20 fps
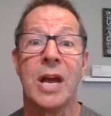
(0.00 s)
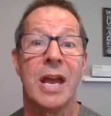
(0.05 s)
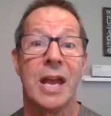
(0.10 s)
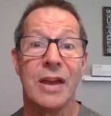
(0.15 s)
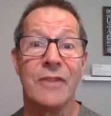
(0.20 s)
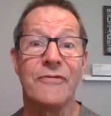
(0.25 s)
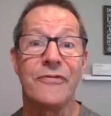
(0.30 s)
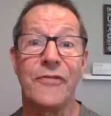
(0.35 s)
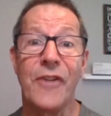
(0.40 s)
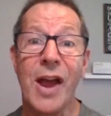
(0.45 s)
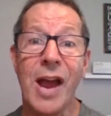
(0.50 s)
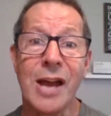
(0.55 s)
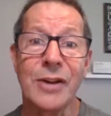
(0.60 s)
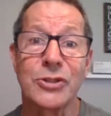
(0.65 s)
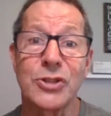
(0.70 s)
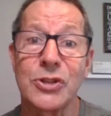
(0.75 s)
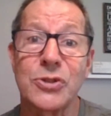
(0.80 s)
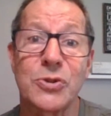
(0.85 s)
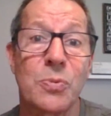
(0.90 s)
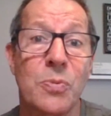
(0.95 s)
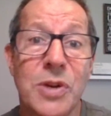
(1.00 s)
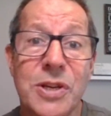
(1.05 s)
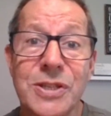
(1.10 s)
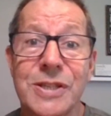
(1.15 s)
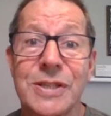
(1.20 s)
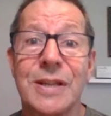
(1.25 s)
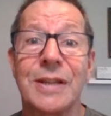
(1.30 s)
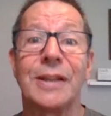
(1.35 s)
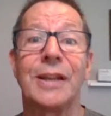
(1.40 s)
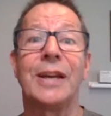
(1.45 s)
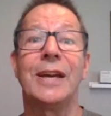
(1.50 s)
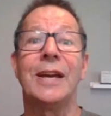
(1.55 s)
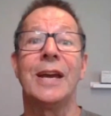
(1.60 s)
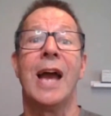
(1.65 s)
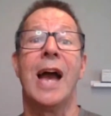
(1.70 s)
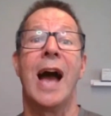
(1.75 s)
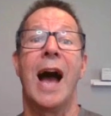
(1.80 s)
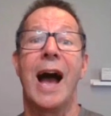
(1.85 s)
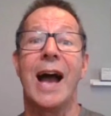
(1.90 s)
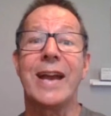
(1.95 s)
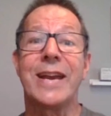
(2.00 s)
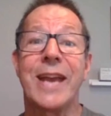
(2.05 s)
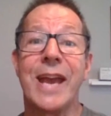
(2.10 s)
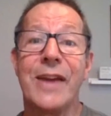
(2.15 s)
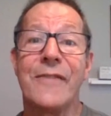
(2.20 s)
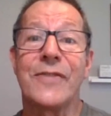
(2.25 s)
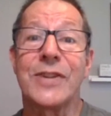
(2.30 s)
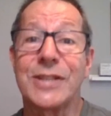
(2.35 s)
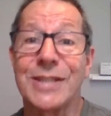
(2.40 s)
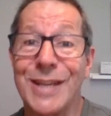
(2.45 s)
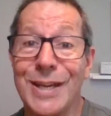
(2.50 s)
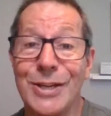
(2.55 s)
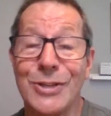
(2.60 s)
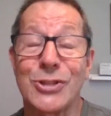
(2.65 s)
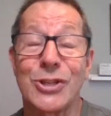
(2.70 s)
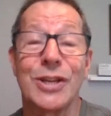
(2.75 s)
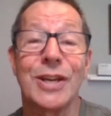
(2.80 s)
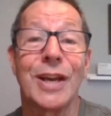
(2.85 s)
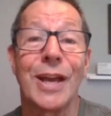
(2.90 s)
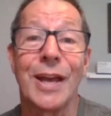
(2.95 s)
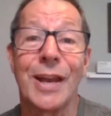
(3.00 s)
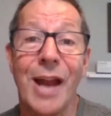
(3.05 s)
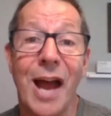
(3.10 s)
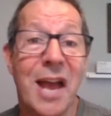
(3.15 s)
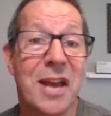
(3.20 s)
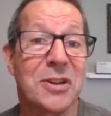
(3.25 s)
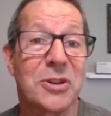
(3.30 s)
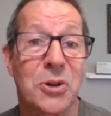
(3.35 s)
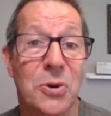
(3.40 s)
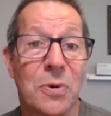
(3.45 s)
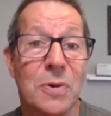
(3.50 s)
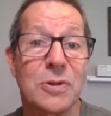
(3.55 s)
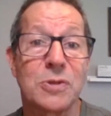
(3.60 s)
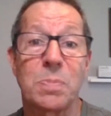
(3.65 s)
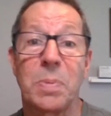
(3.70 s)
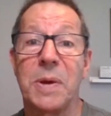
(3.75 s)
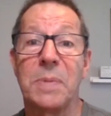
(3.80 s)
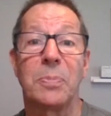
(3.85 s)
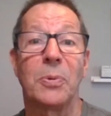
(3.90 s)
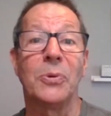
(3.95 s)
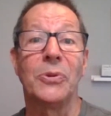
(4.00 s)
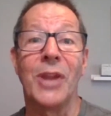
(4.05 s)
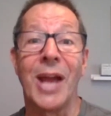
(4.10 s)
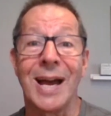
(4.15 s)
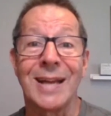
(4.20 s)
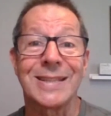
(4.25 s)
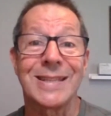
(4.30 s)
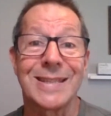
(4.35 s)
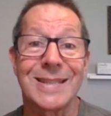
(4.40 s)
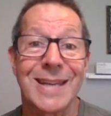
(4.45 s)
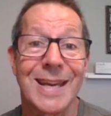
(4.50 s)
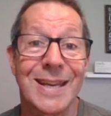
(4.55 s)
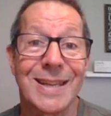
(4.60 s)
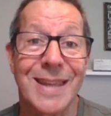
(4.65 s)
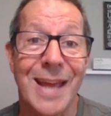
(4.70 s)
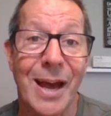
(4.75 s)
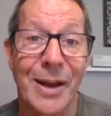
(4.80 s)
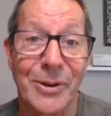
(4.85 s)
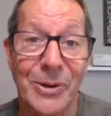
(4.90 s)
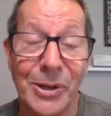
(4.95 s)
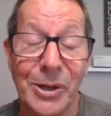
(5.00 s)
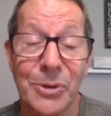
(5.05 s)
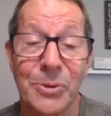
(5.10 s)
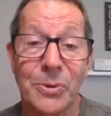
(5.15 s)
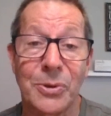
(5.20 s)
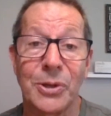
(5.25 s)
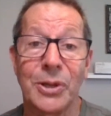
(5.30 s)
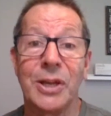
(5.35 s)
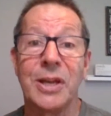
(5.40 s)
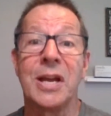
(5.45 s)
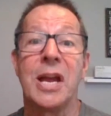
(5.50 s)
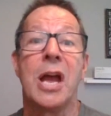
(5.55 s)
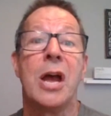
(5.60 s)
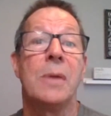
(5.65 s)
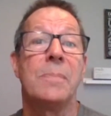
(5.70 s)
In fact, just recently, I gave a teaching and I encourage people not to take that literally